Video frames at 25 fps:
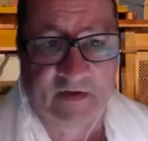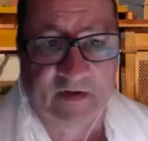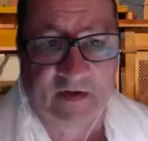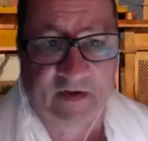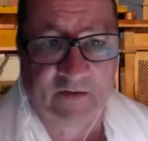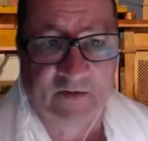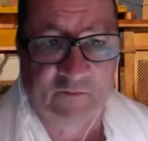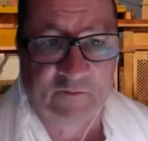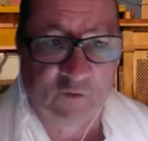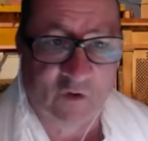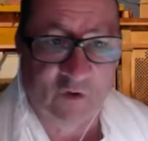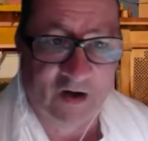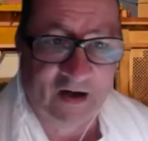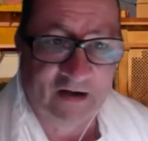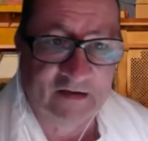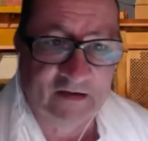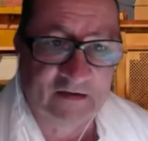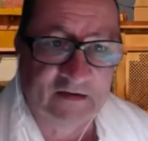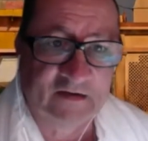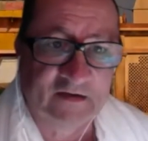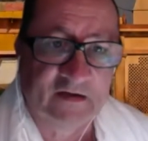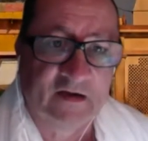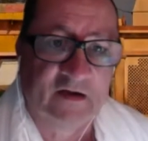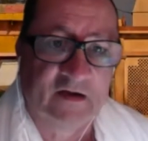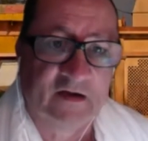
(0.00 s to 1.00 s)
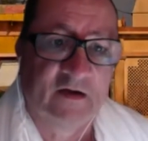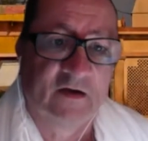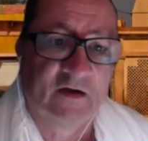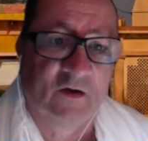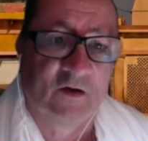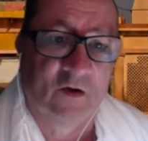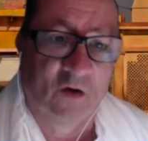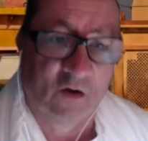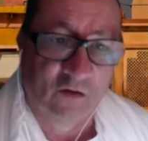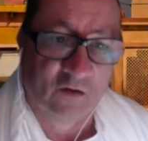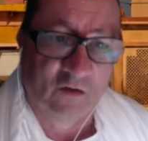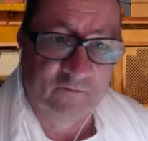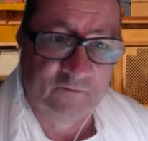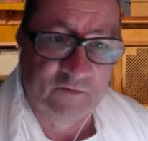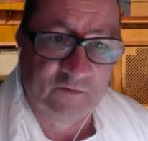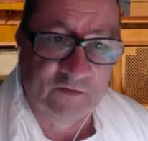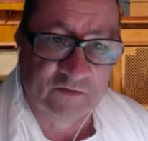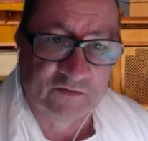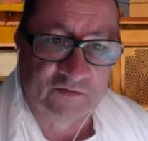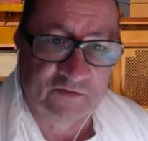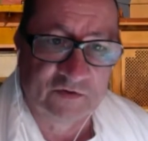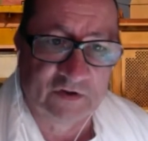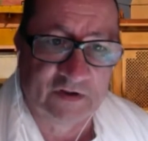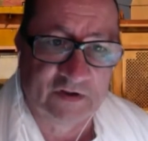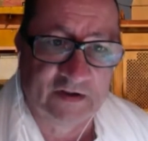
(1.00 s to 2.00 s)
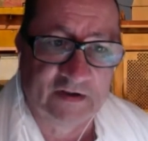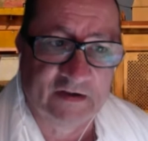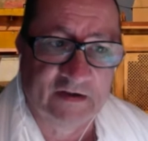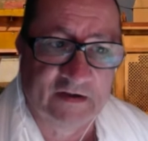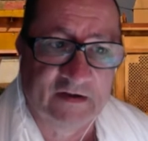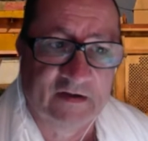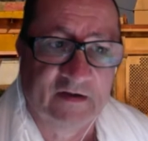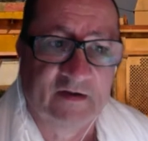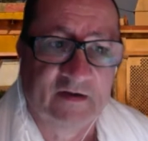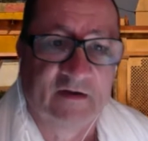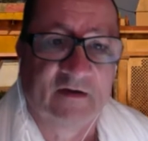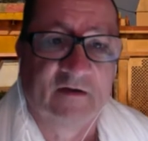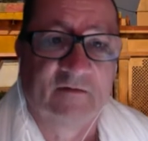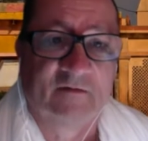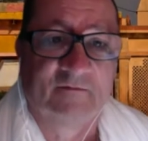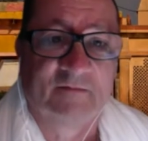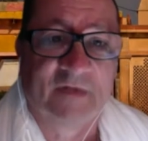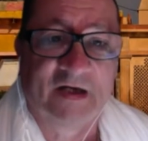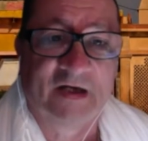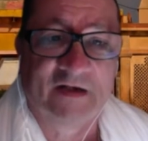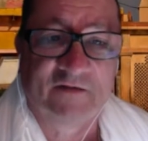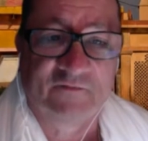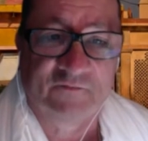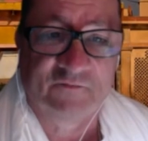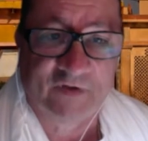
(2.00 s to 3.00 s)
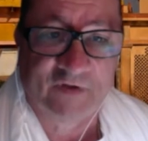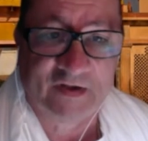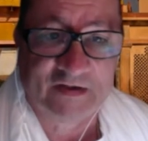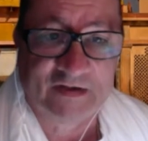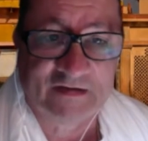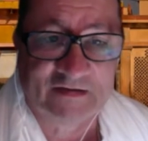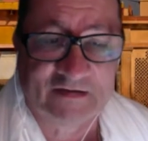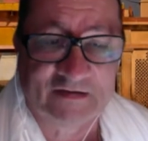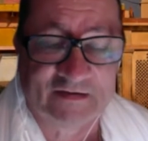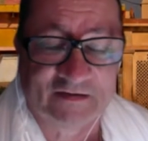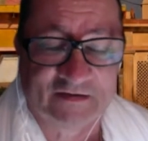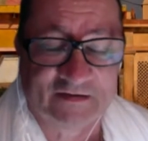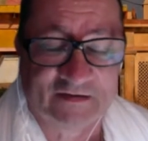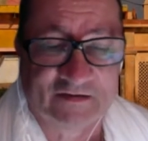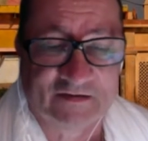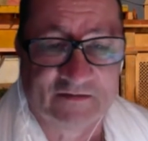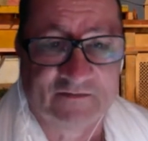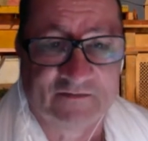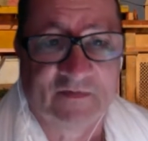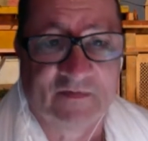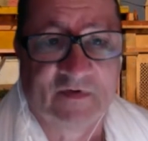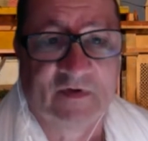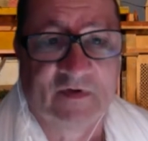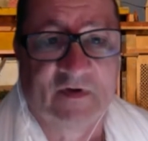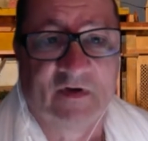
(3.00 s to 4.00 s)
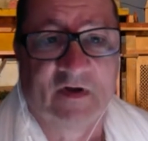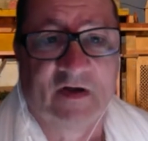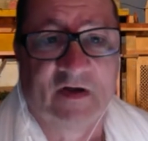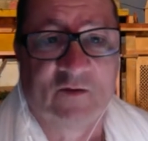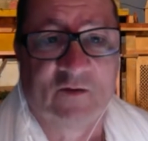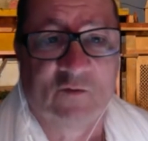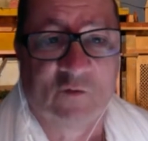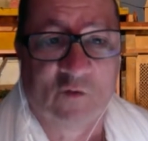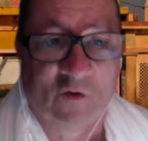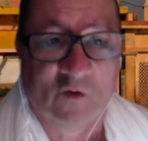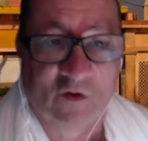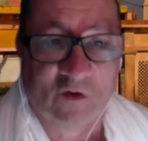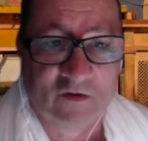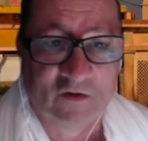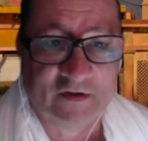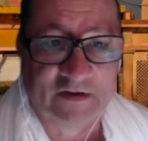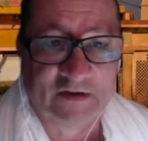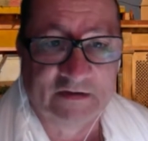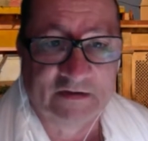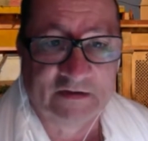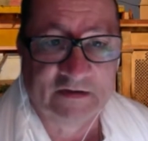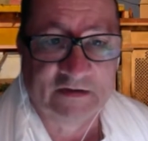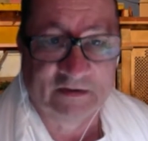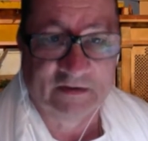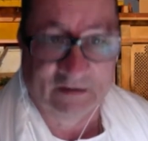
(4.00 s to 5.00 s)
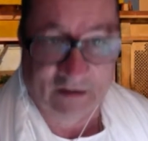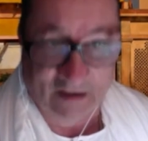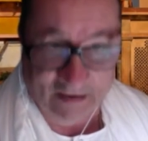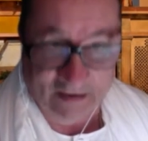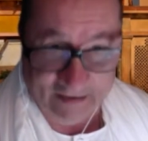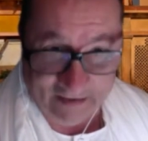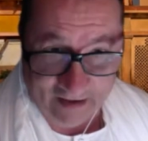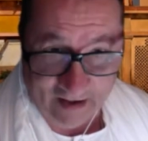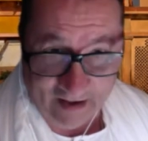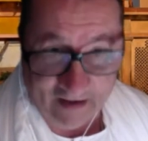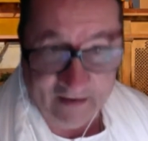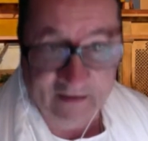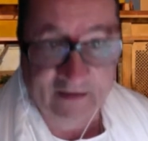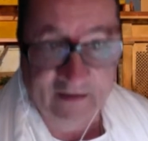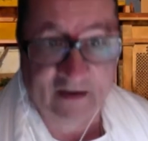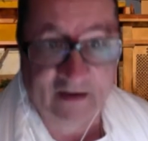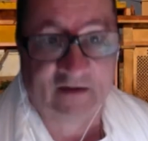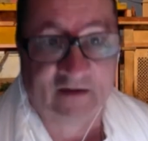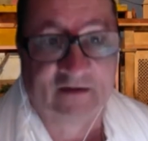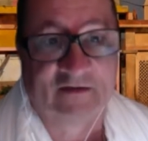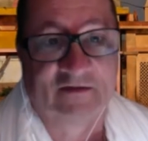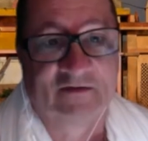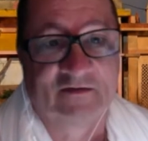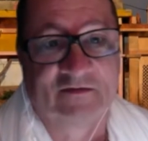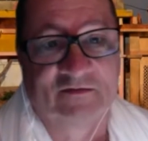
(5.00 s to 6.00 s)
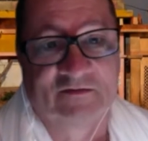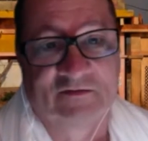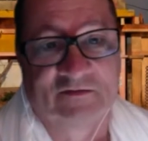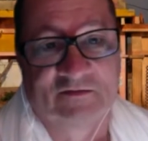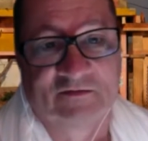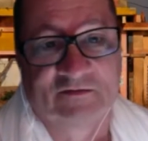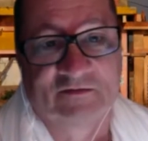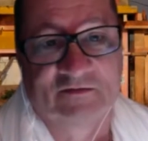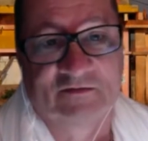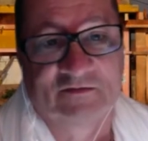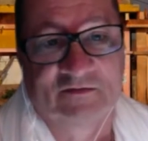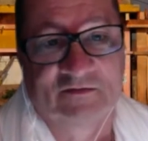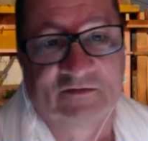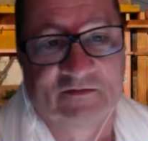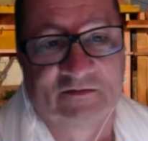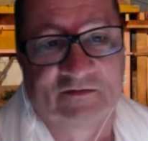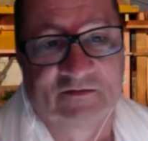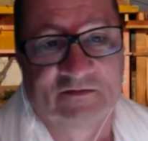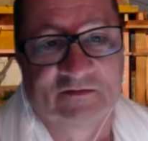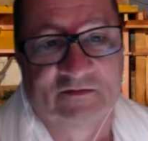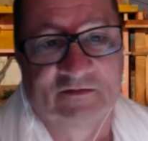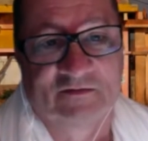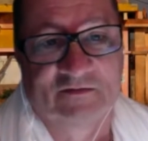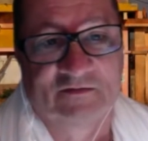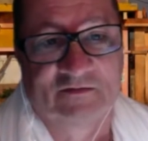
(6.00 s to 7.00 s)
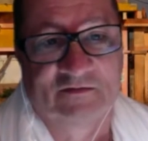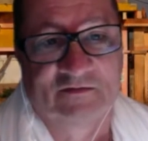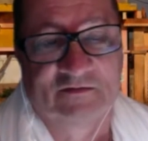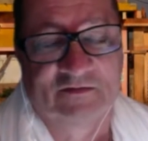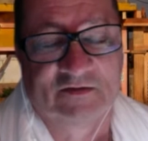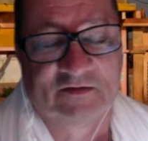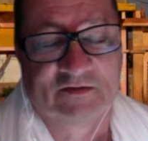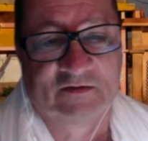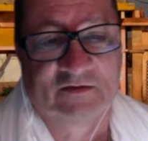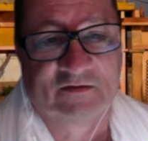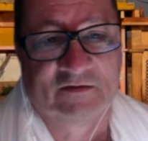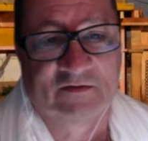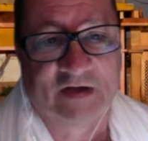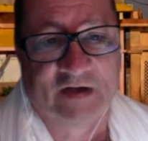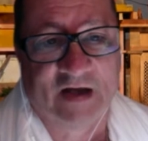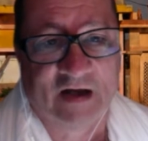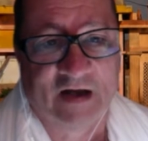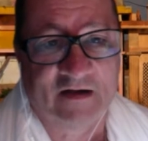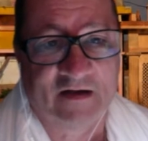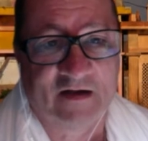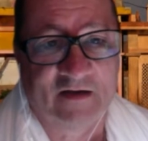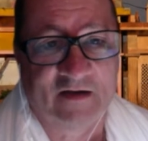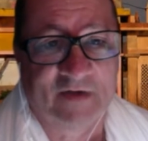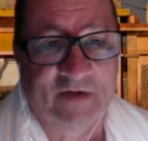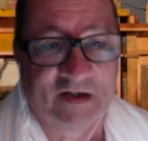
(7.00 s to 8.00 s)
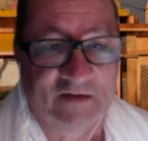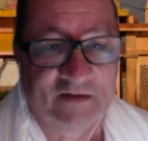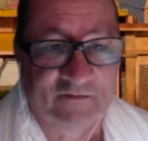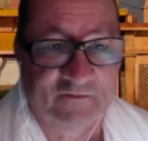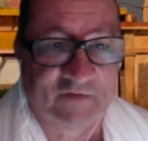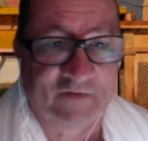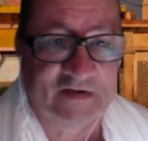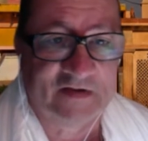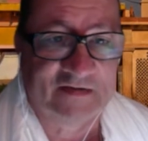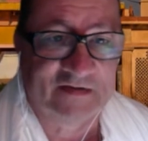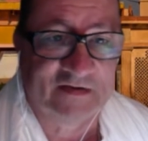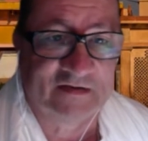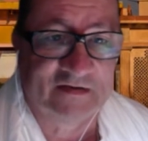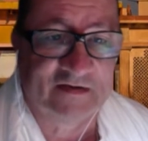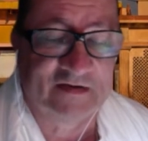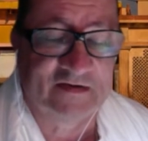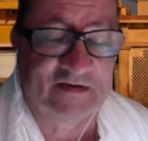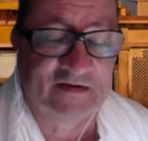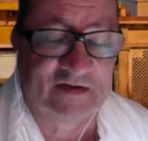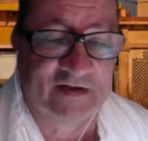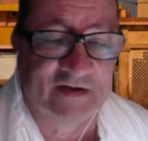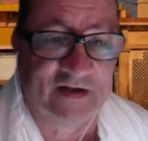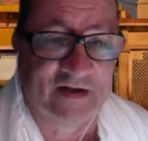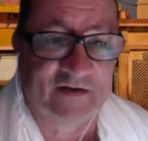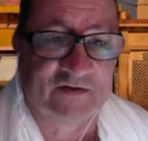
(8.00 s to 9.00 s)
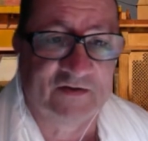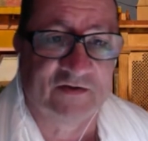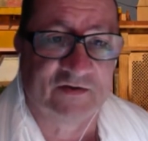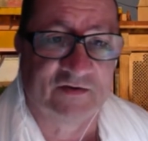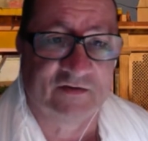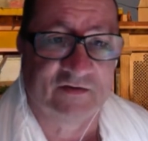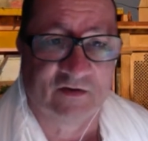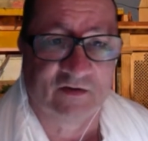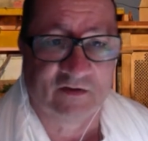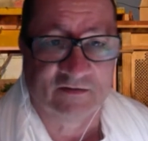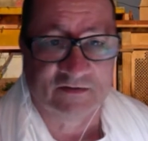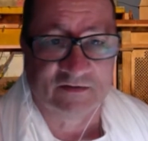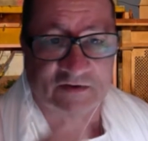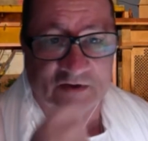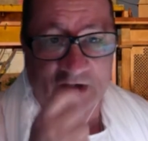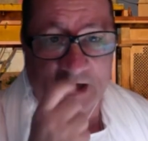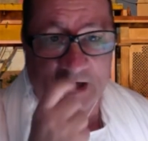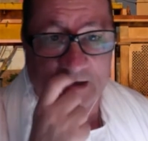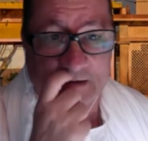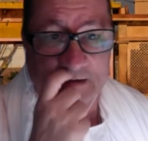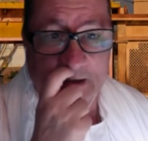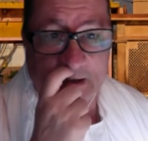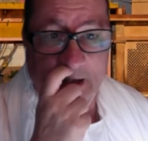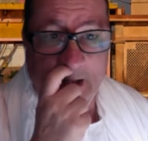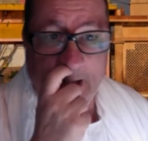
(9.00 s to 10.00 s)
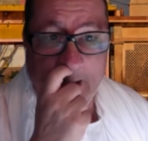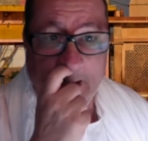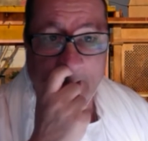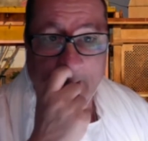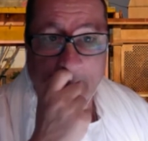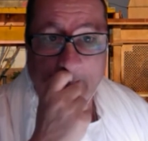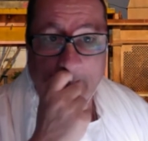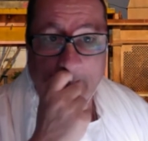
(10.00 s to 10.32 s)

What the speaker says: If one obviously manifested a quality like Karna, you know, Karna manifested this nature of Kshatriya,